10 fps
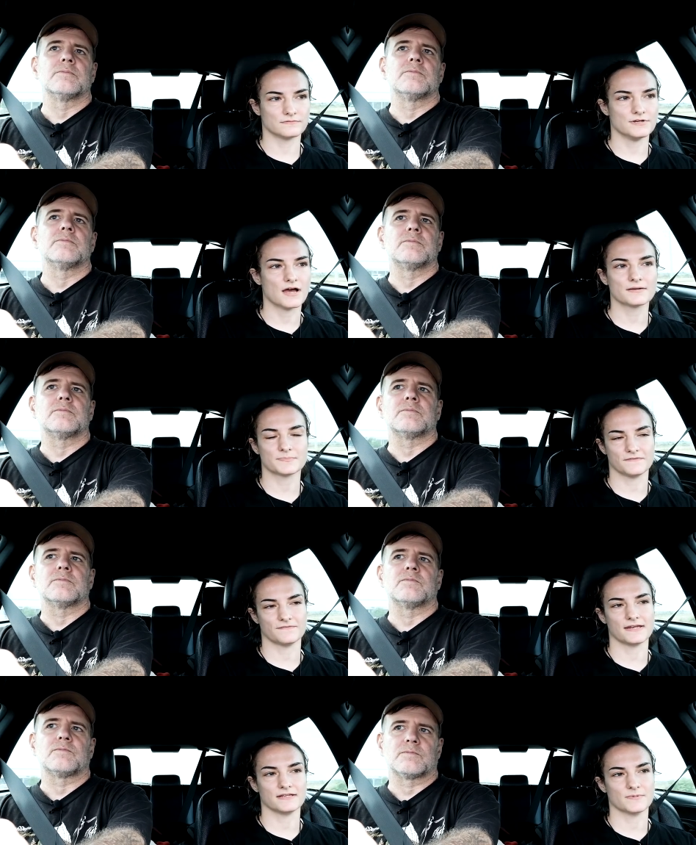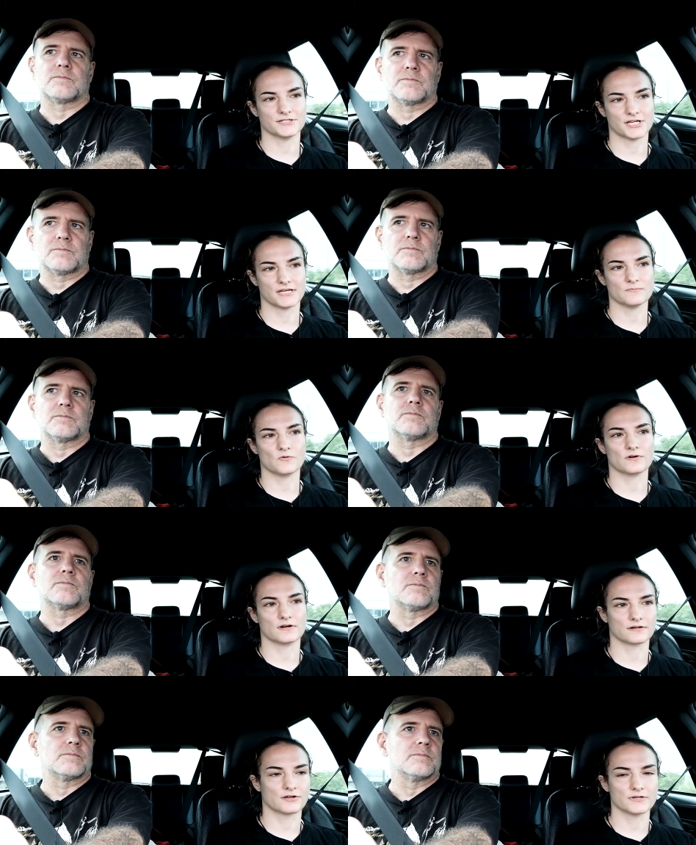Speaker 1: not be fighting much
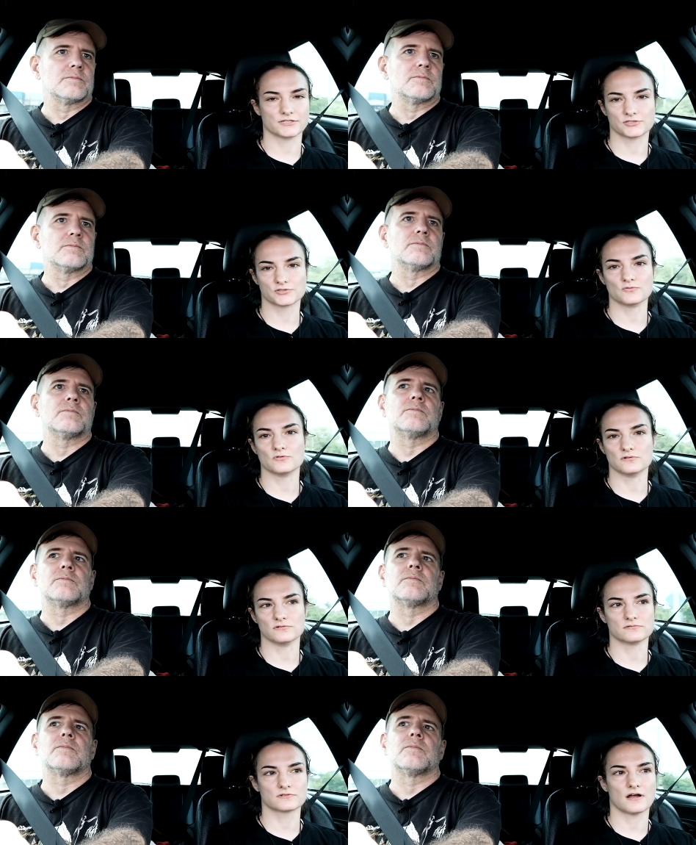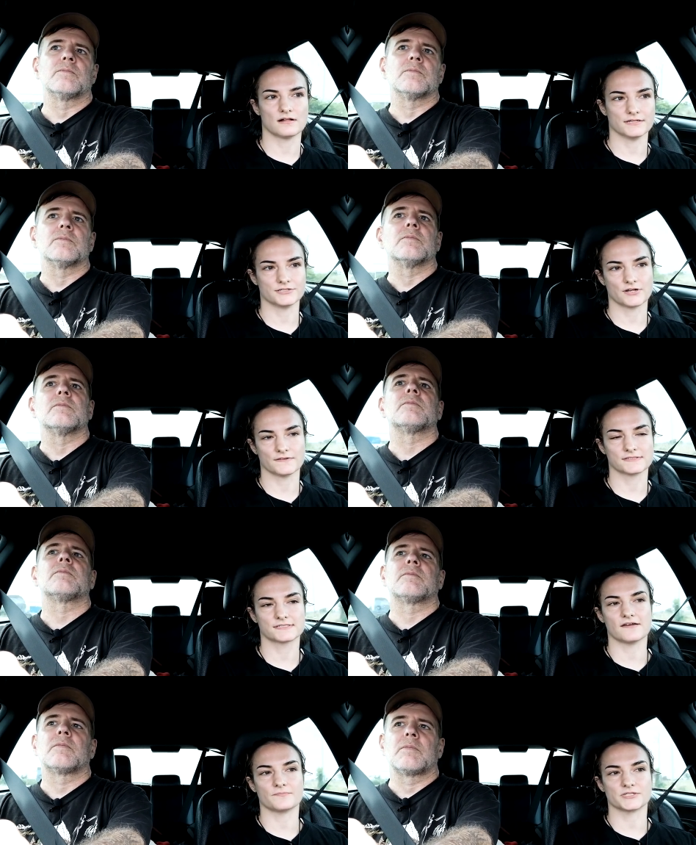anymore, going to school, college, all this
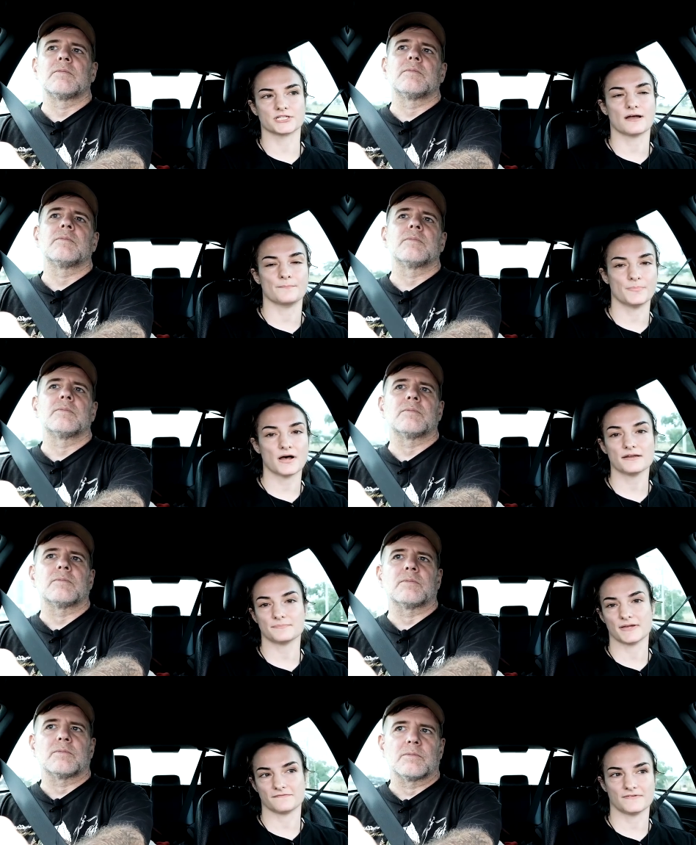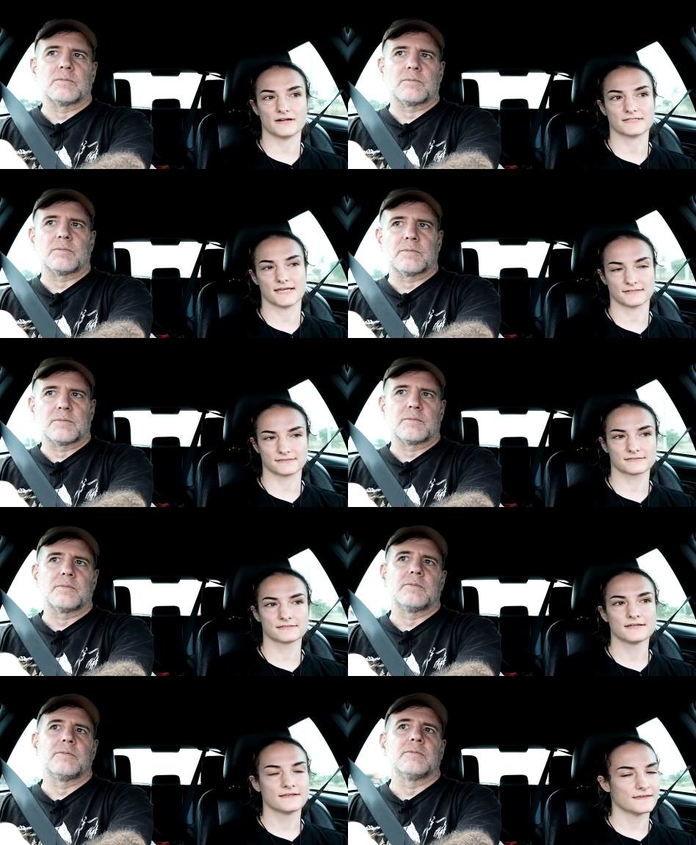stuff, but she got bought by Fairtex.
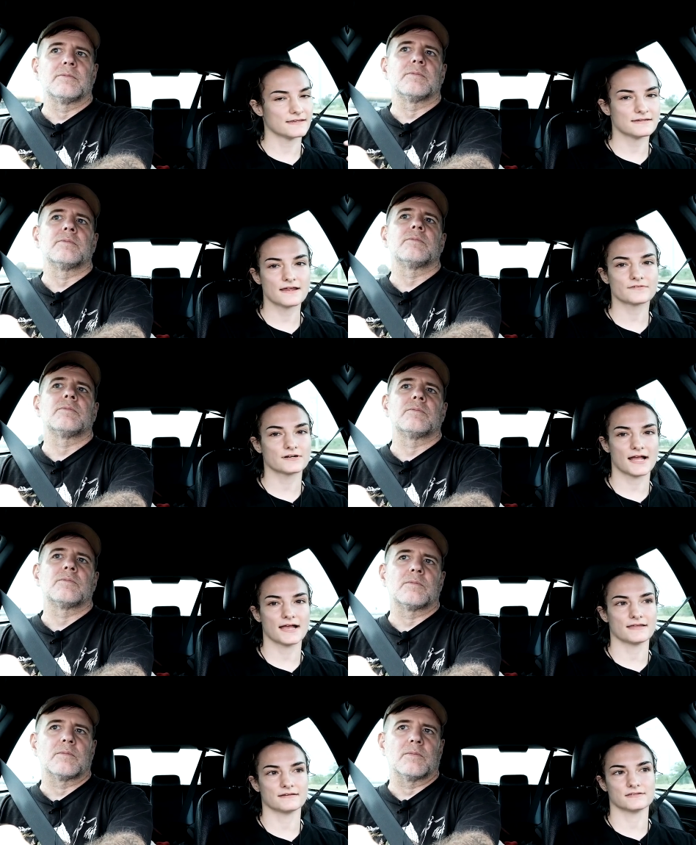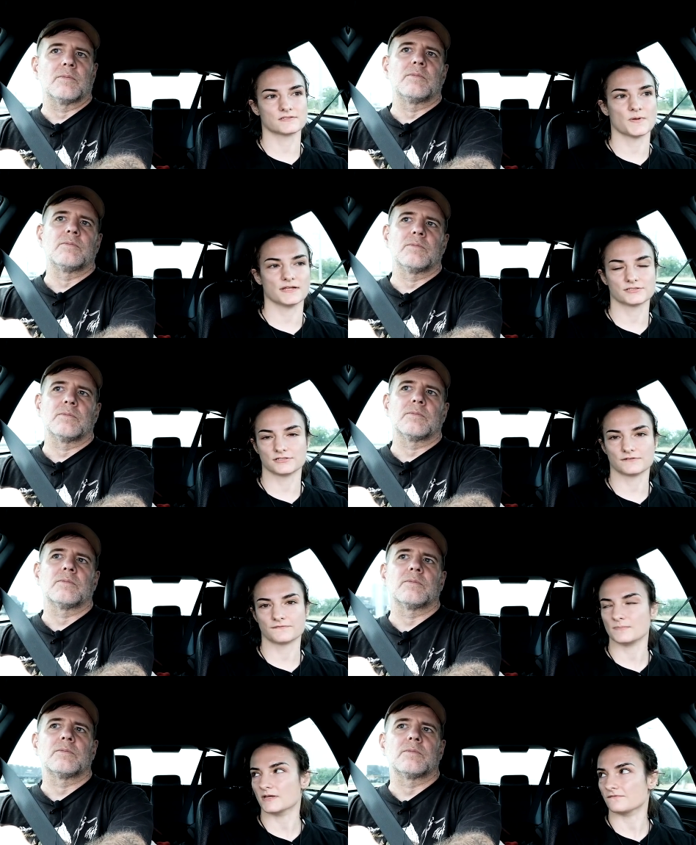They had never had a sponsored
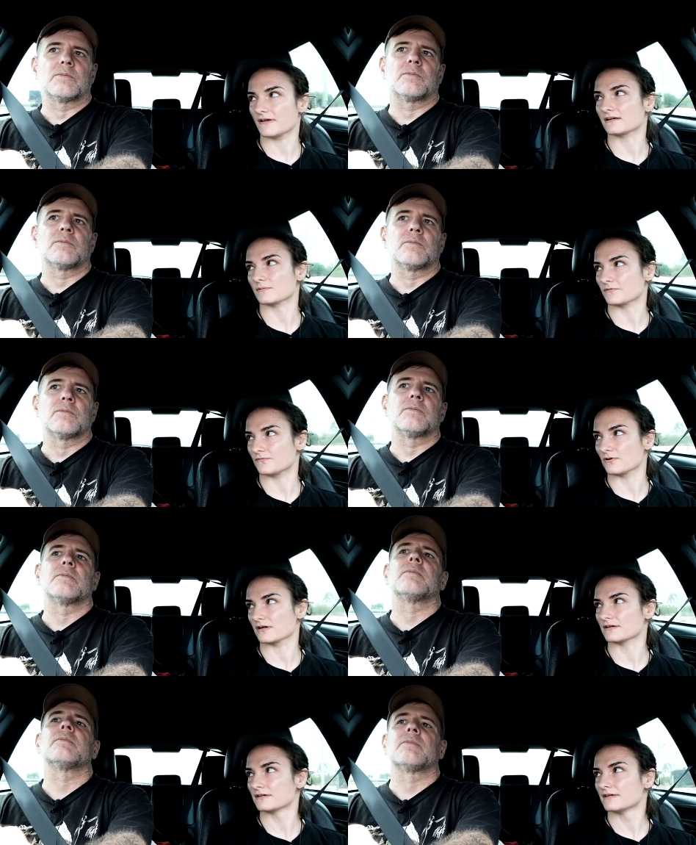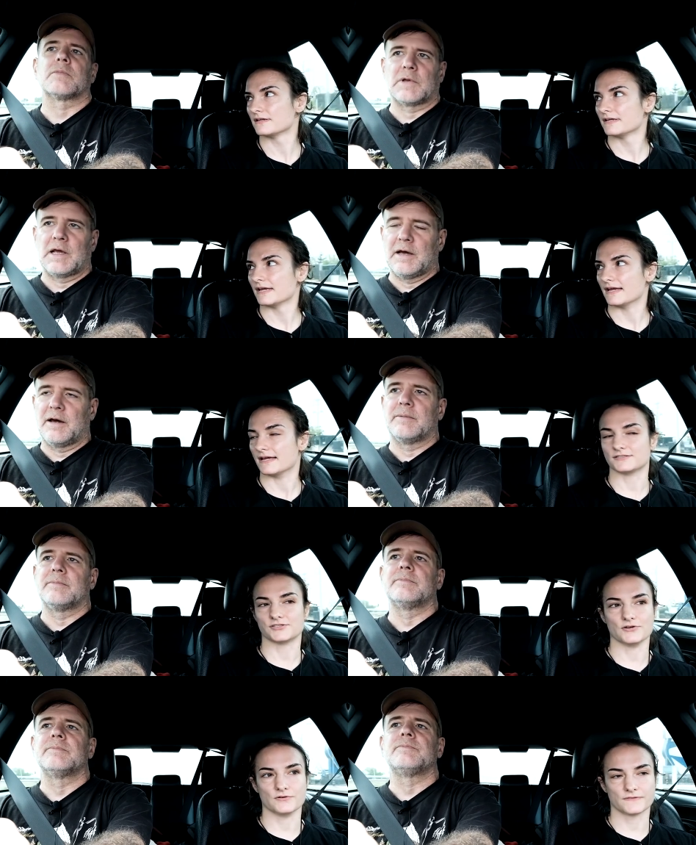female fighter before. Yeah. And
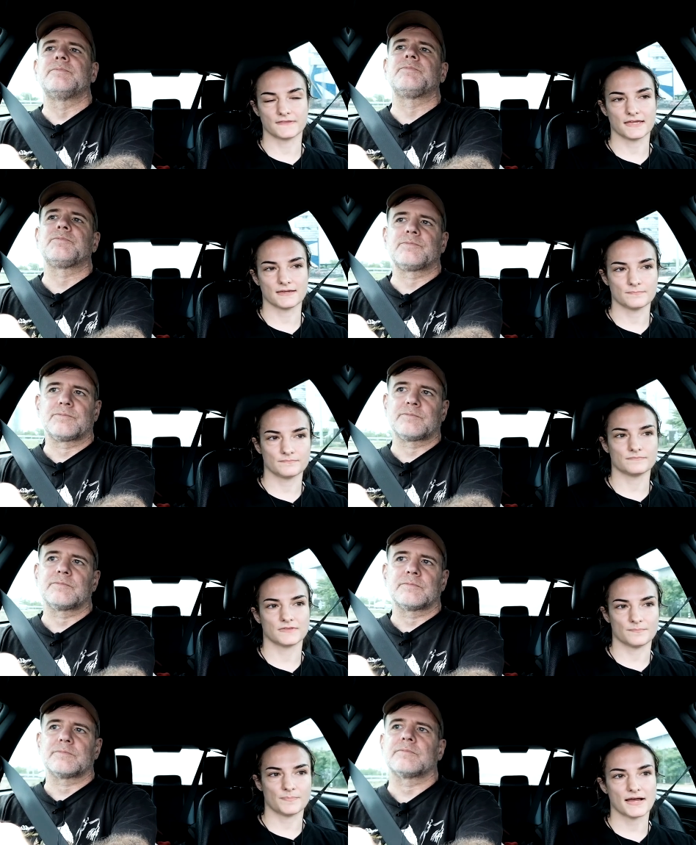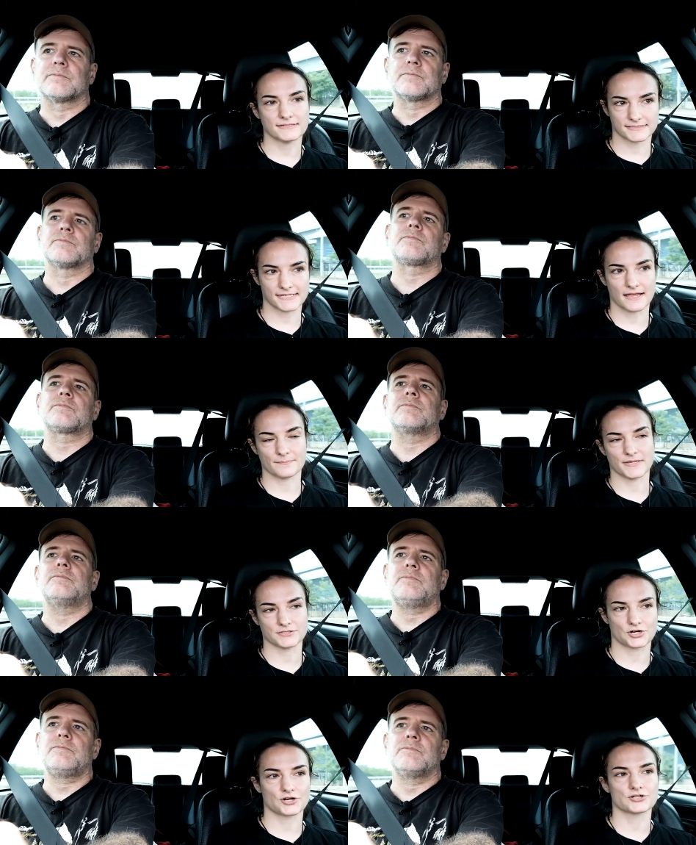so they they bought Stamp
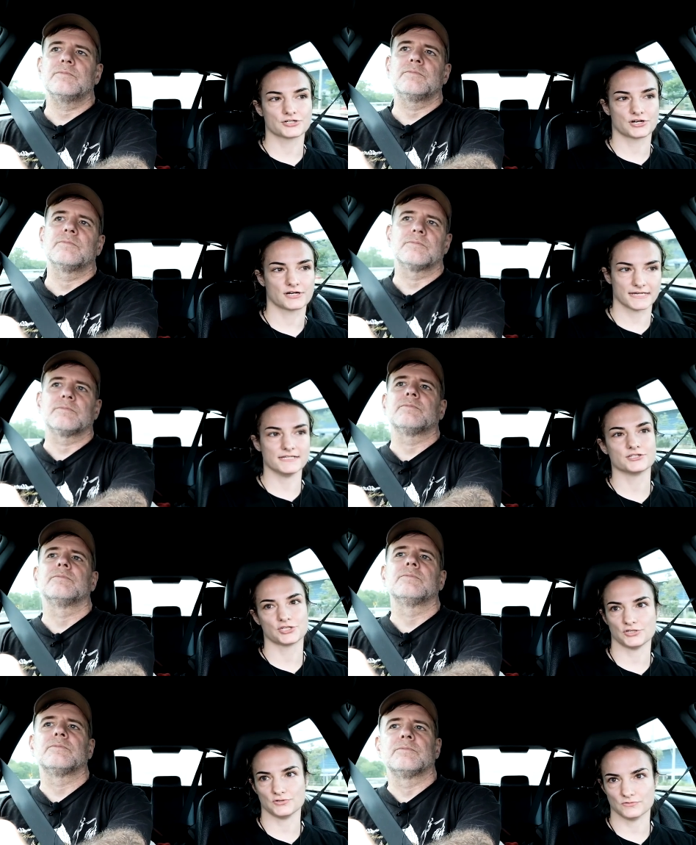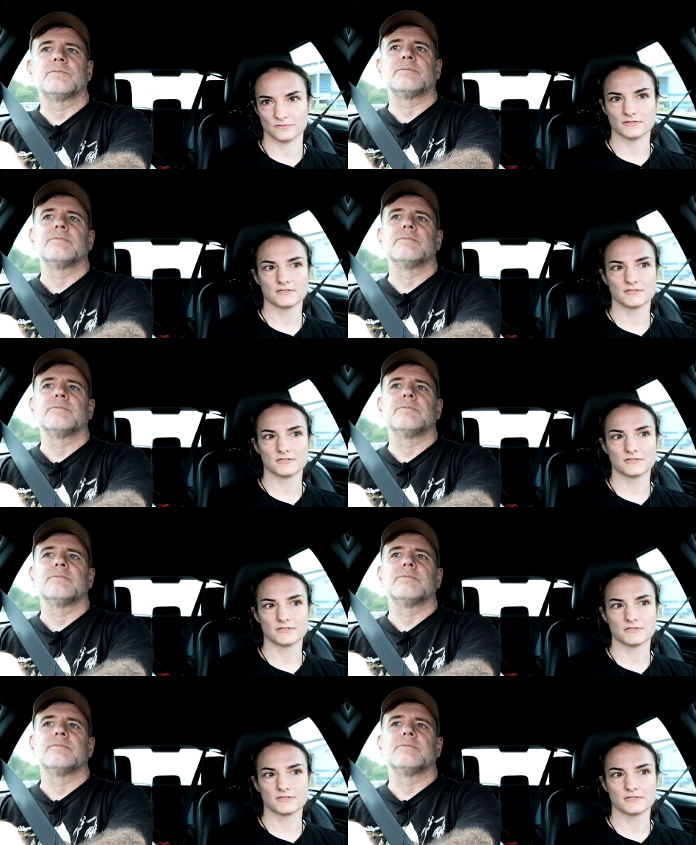and turned her into